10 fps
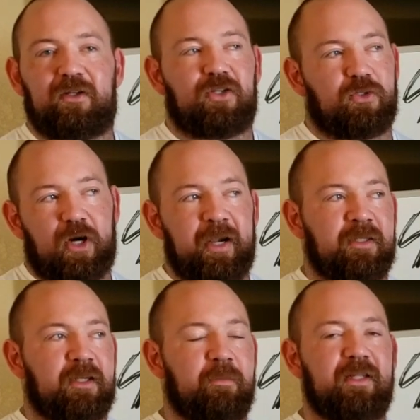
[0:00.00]
So training
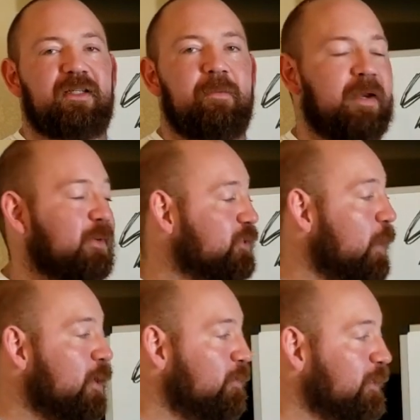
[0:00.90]
is gonna be the same anyway. So
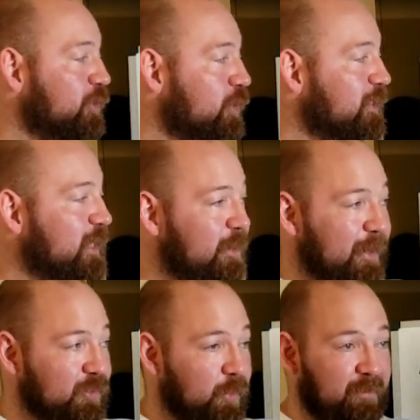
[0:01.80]
I don't really stress out
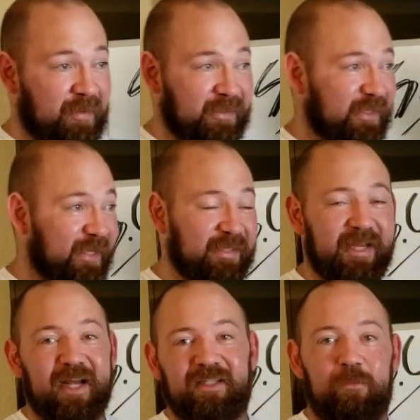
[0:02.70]
about doing events in the
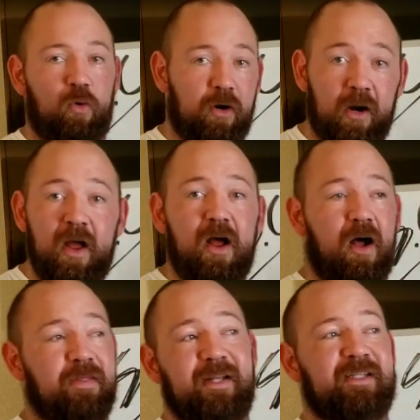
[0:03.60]
exact same order
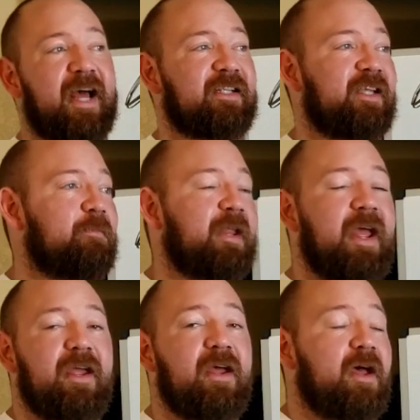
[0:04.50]
on the exact same
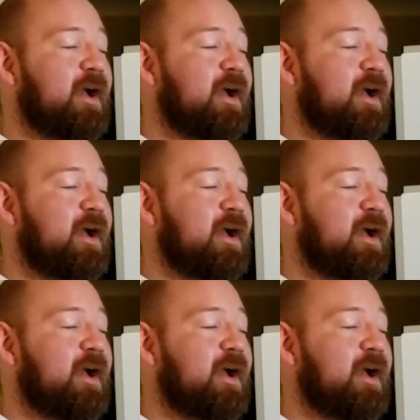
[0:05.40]
day.